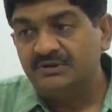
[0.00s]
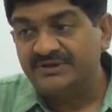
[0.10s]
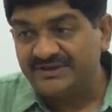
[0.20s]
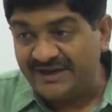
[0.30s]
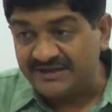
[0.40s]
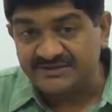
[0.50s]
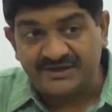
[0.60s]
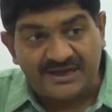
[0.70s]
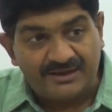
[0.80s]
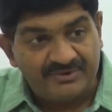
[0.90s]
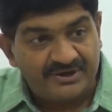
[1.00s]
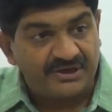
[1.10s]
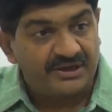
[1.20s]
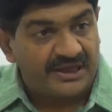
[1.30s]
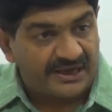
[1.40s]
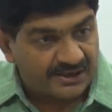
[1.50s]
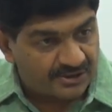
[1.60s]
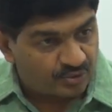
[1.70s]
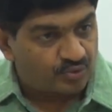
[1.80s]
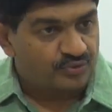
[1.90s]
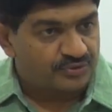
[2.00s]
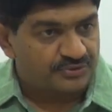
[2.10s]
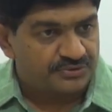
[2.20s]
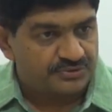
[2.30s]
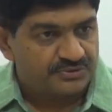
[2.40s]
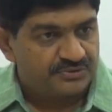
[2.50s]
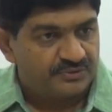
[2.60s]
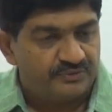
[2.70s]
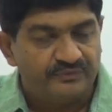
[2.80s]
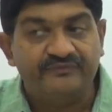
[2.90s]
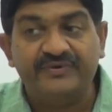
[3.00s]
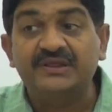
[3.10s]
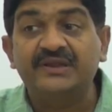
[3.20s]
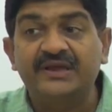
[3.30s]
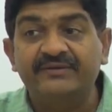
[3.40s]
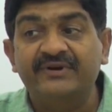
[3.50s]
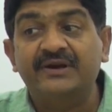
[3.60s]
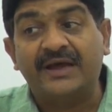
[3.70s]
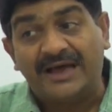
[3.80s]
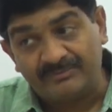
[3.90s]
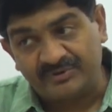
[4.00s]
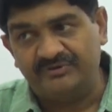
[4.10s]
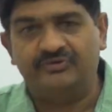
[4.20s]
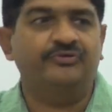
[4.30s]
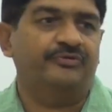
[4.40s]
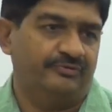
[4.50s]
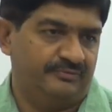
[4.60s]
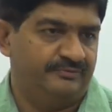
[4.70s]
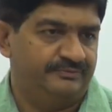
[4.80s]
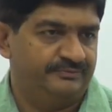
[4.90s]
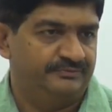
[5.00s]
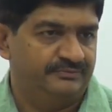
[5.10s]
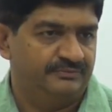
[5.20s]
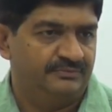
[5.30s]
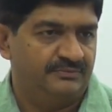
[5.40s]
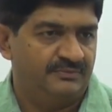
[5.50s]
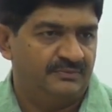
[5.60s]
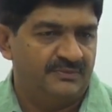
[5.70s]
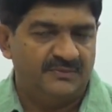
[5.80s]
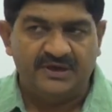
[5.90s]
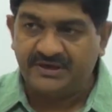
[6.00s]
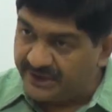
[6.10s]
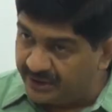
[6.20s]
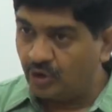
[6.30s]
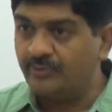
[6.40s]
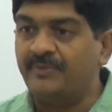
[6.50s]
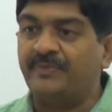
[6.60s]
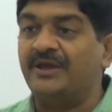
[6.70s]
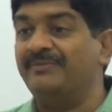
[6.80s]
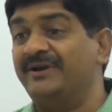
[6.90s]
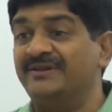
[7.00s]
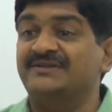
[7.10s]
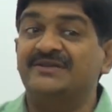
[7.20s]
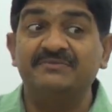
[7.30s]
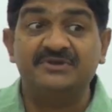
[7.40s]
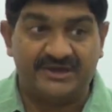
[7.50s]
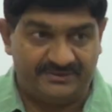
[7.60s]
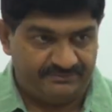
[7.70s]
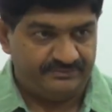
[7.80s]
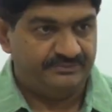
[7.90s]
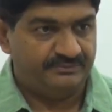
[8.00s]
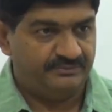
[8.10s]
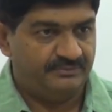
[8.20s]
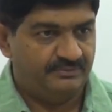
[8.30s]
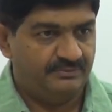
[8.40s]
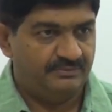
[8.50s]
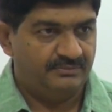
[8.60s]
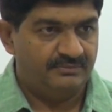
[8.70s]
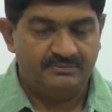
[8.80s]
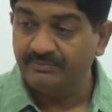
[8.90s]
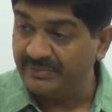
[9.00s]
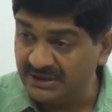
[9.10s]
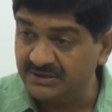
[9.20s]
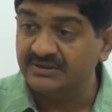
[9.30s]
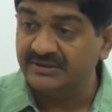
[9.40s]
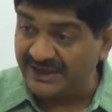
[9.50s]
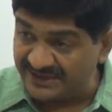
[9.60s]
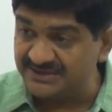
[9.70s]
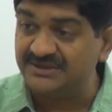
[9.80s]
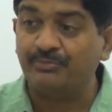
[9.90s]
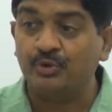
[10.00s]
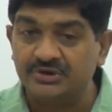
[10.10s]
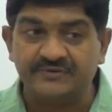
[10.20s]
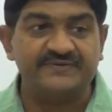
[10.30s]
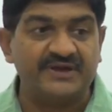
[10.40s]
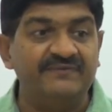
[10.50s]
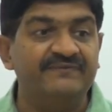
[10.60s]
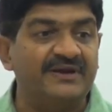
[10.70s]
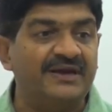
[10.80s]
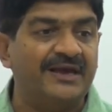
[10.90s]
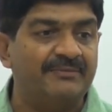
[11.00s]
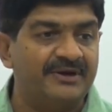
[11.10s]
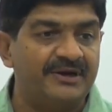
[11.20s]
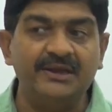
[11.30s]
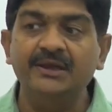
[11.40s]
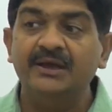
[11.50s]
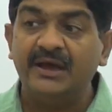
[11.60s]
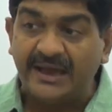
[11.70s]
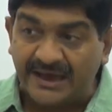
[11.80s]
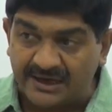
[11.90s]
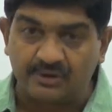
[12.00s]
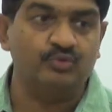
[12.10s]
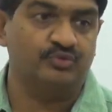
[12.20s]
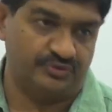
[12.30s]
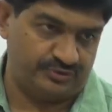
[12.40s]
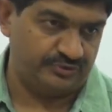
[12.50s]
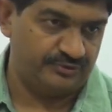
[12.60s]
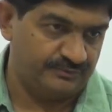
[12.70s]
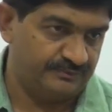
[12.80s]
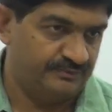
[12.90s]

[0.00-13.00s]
The tax liability accrues when the event happens. It need not be payable at the same time, but that is the point of time when liability accrues.